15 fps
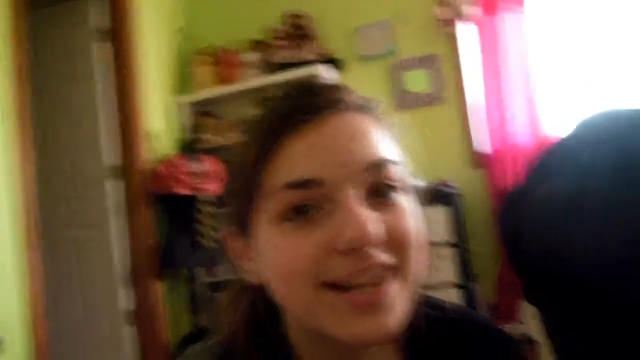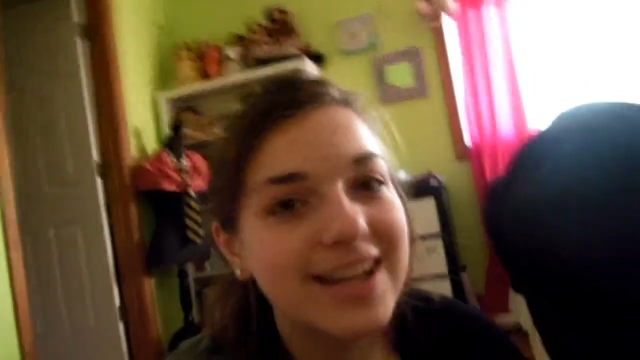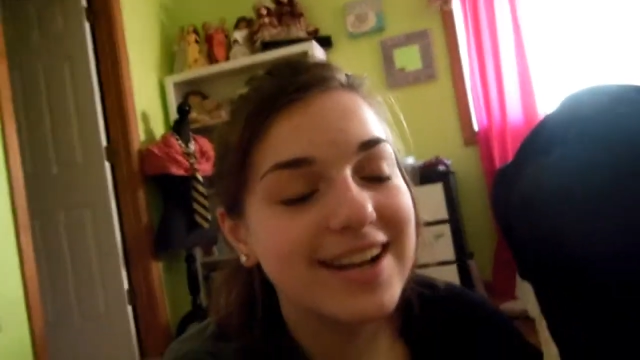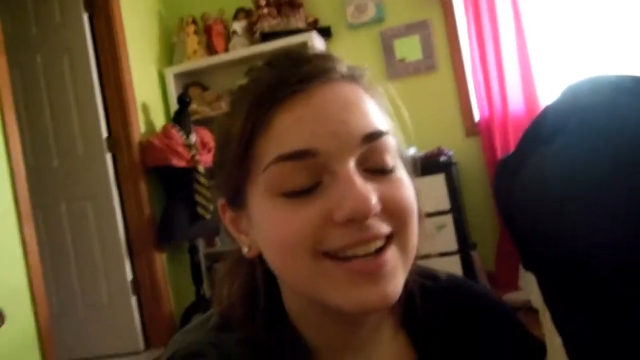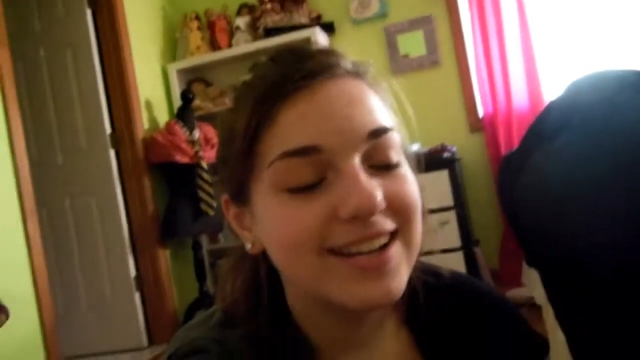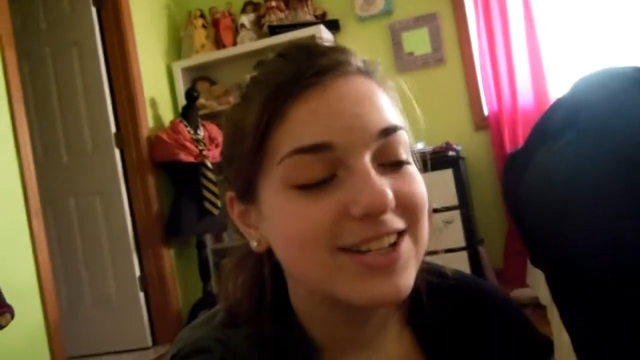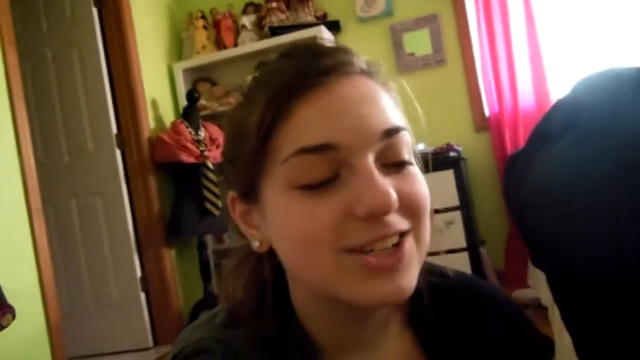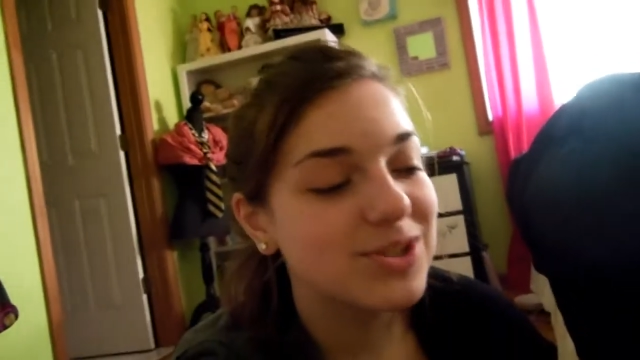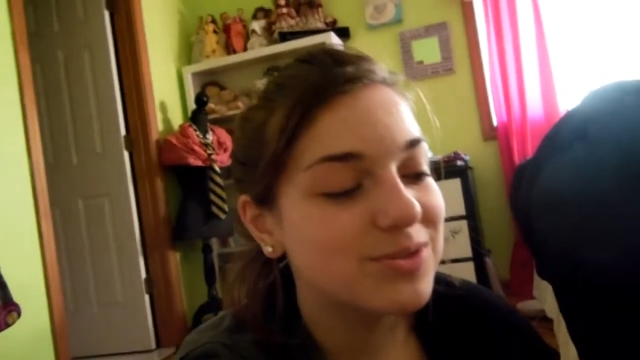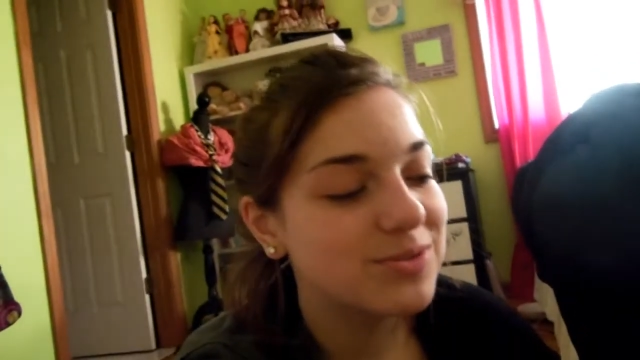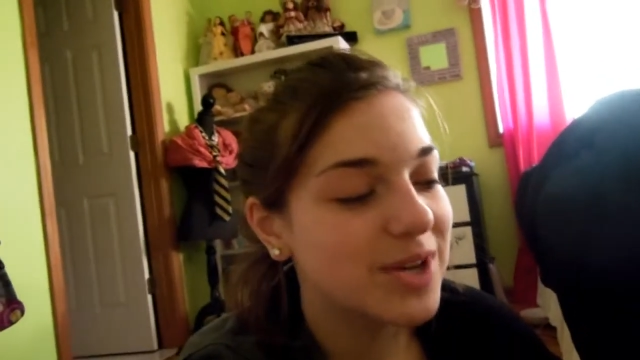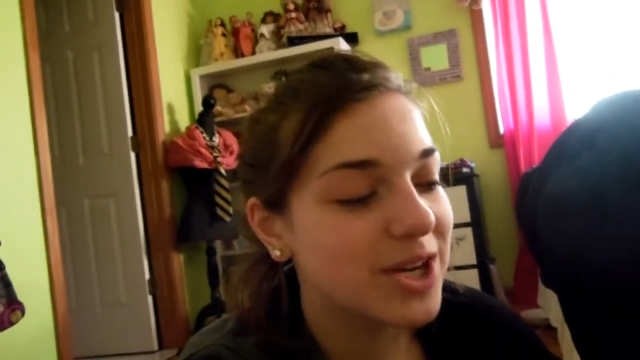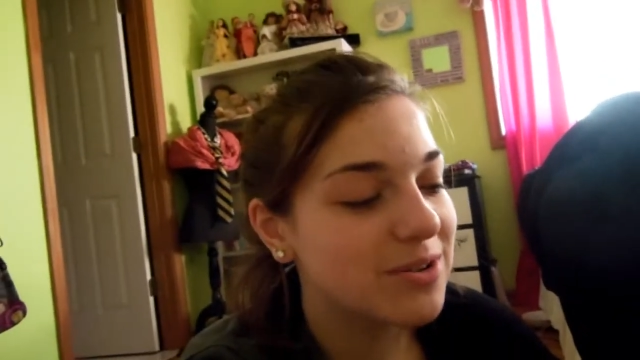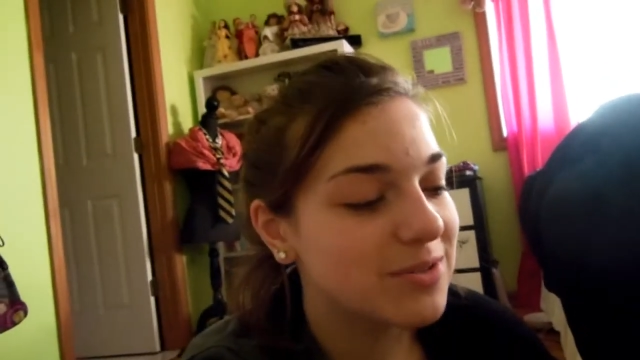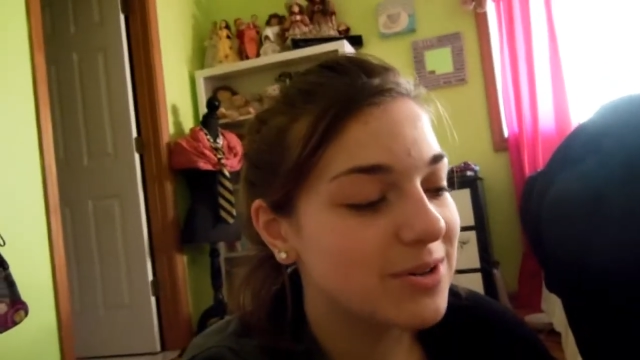and each
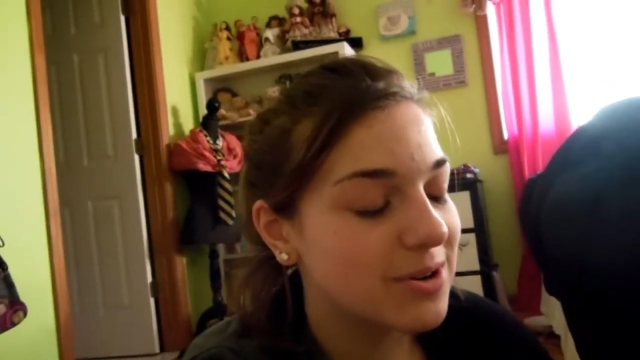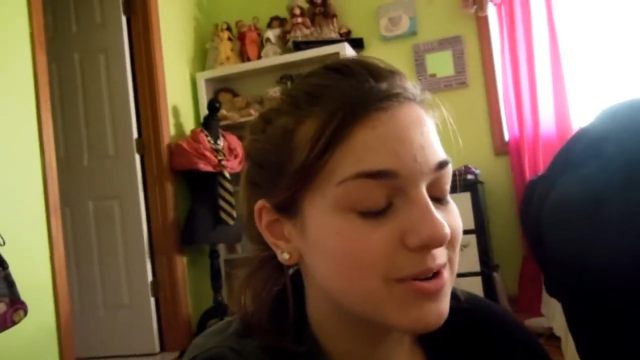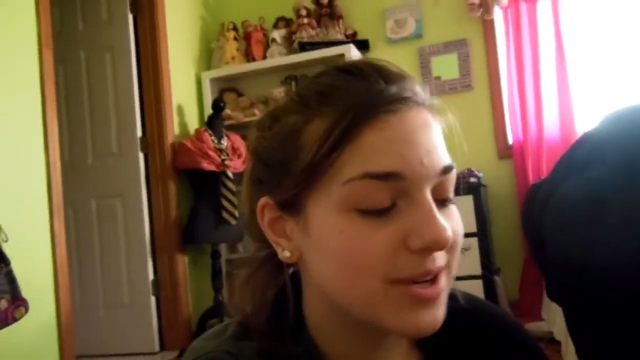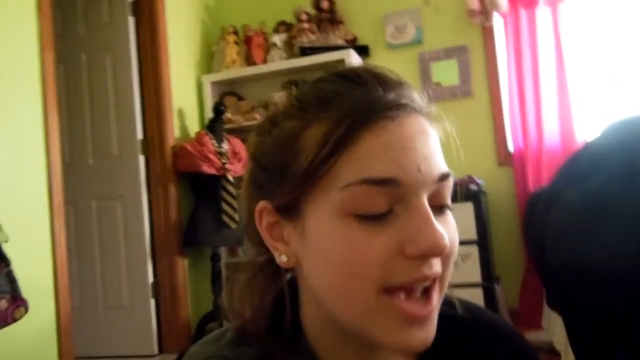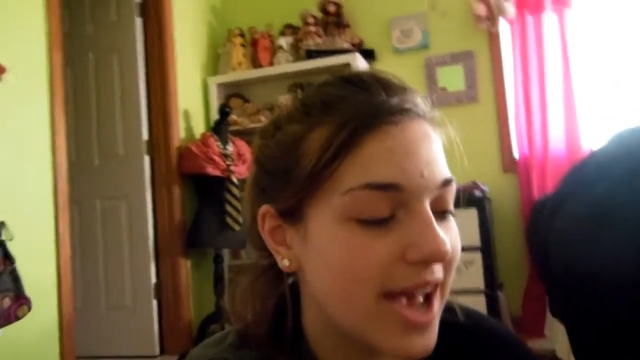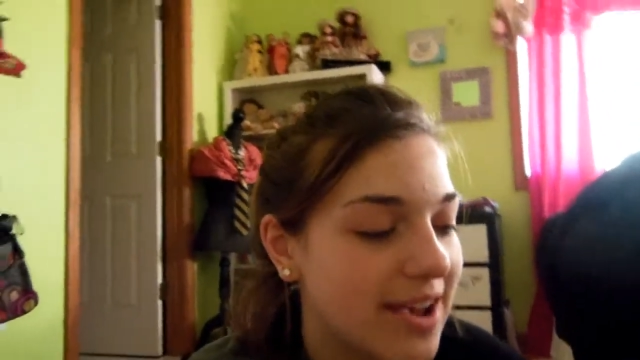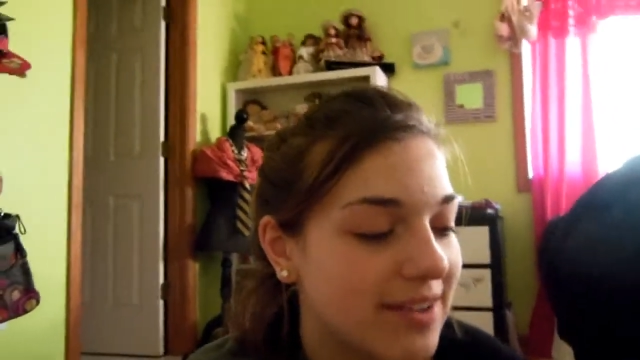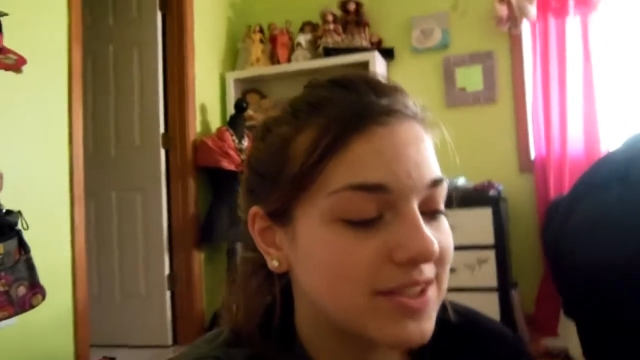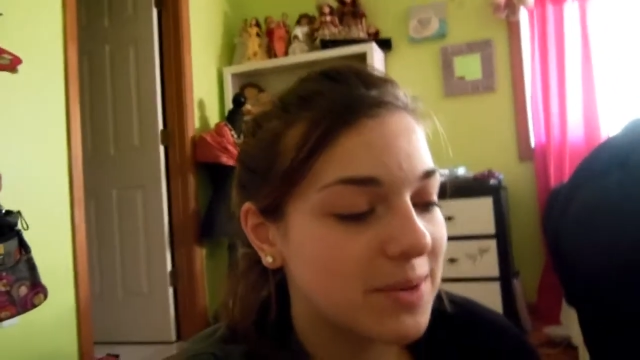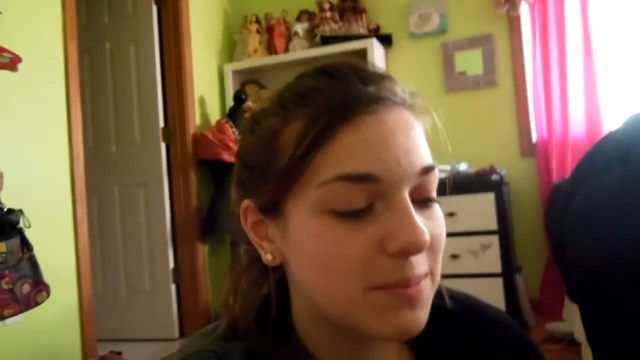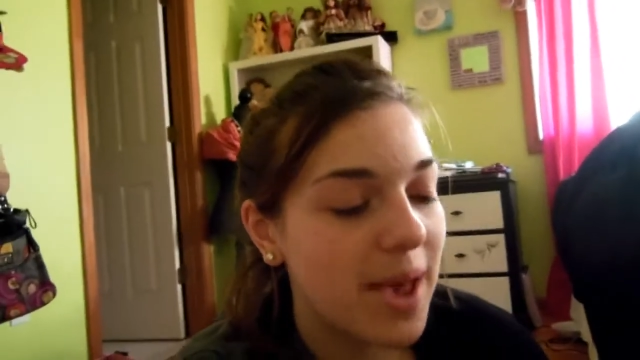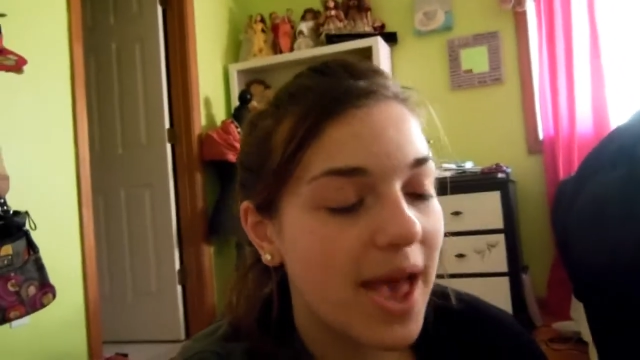railroad I have to pay.